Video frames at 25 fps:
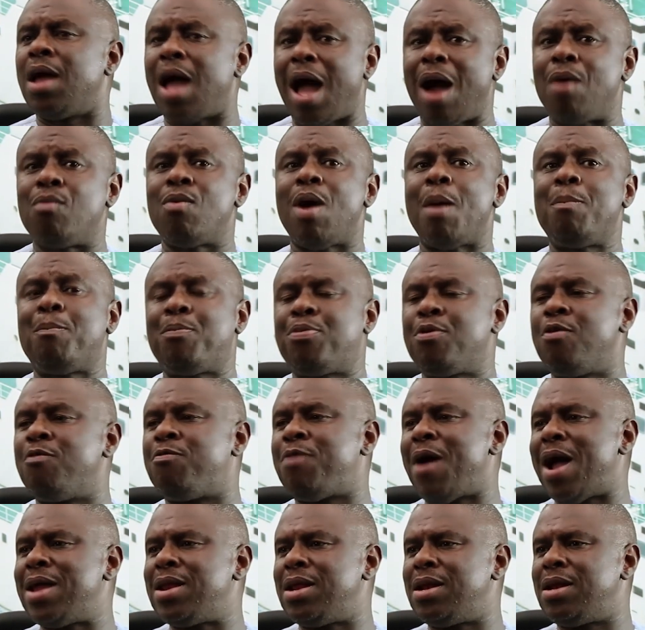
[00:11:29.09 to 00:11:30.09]
and we're
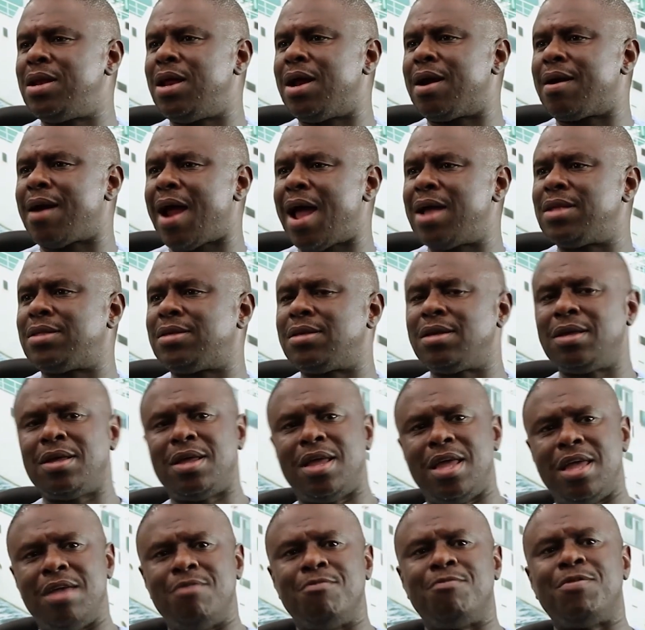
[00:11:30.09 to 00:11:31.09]
providing the right
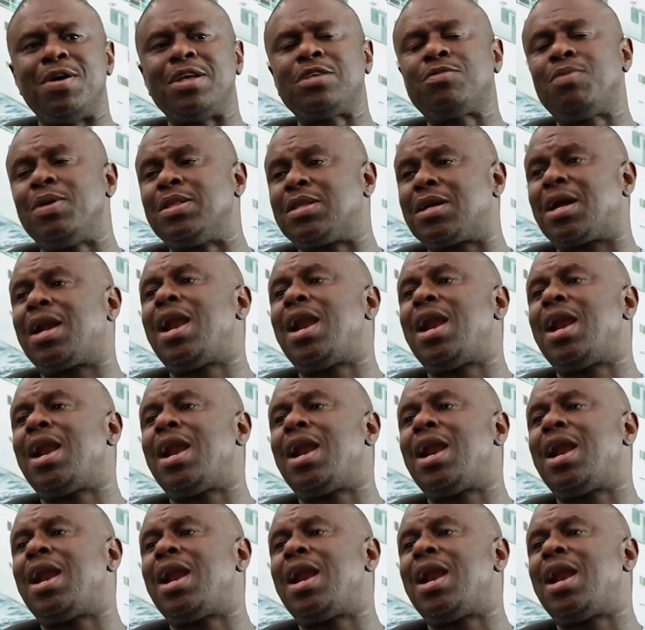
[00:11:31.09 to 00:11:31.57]
investment